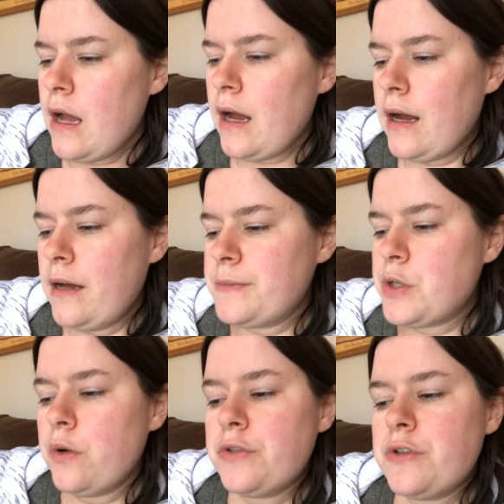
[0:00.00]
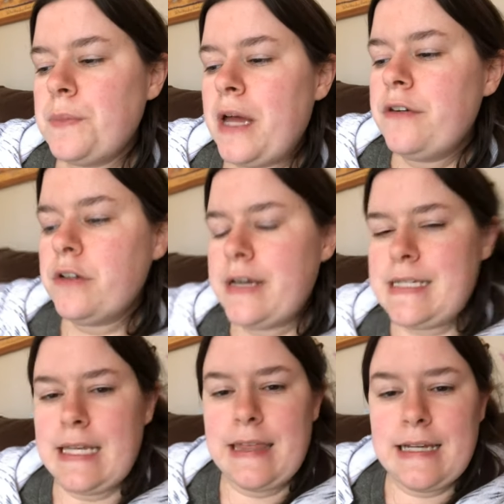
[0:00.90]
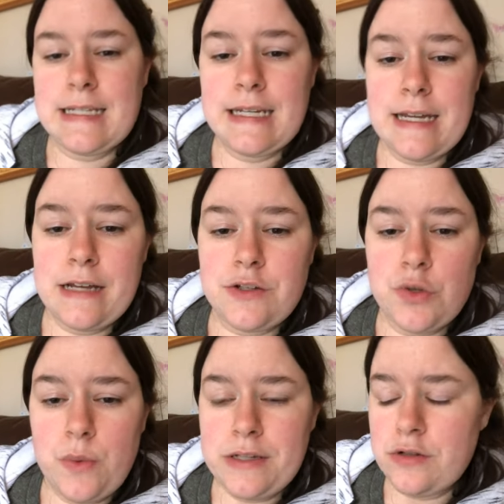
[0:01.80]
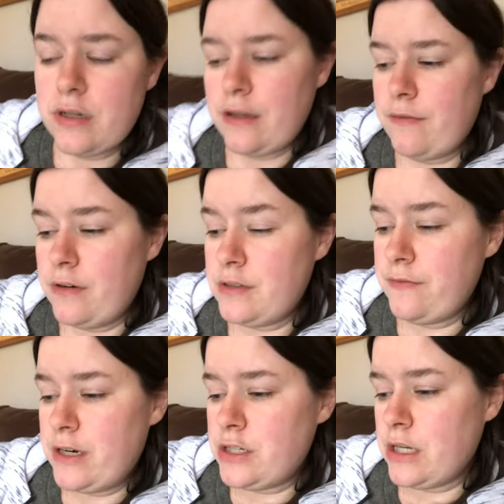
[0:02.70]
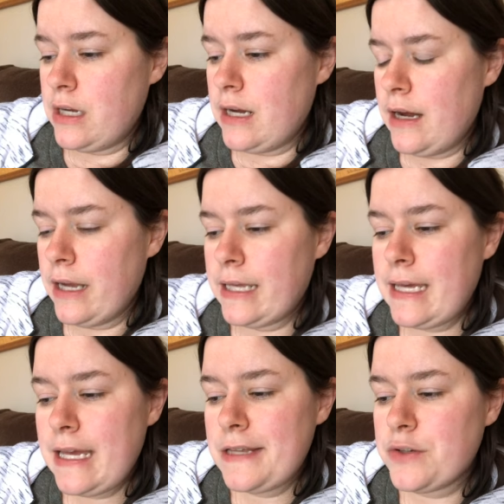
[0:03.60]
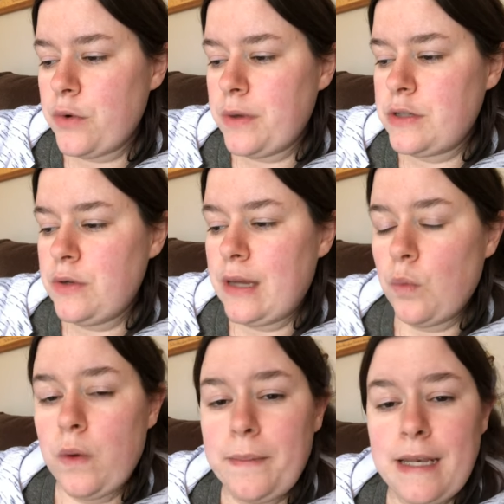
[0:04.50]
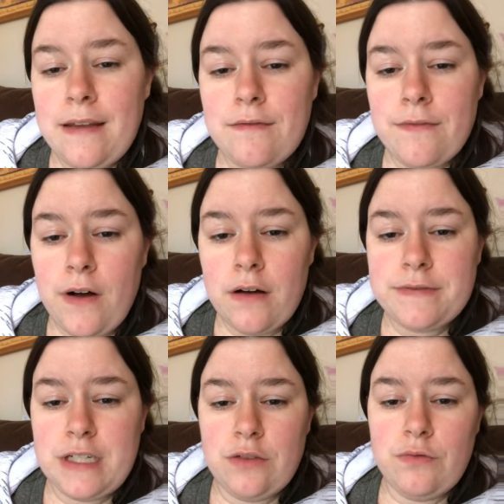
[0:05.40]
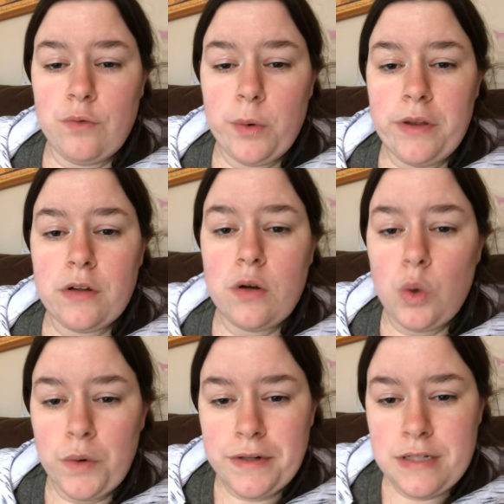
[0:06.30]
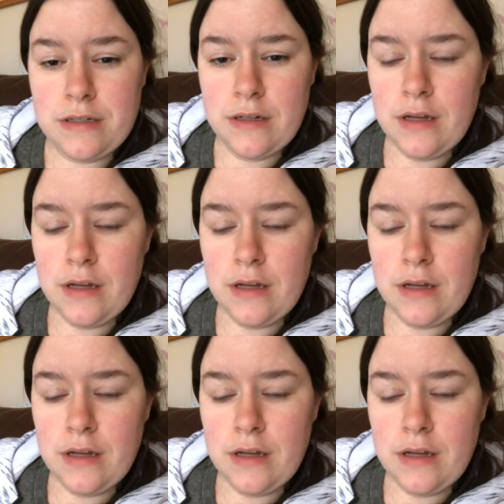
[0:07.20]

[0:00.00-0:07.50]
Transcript: Um, so some other crazy things he does to westernize Russia. Uh, he is going to get women involved in the royal court.